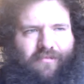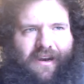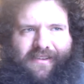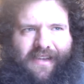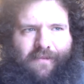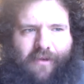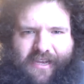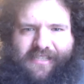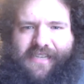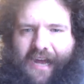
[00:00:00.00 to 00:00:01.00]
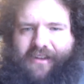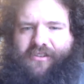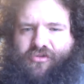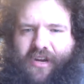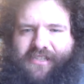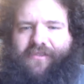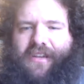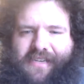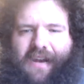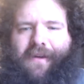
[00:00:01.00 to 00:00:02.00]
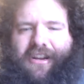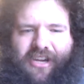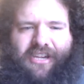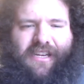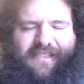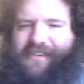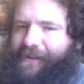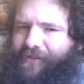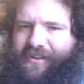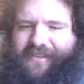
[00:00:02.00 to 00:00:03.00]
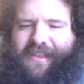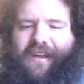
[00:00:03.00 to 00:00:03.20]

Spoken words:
but it's like, but he's got creativity, he's got imagination. It's a different thing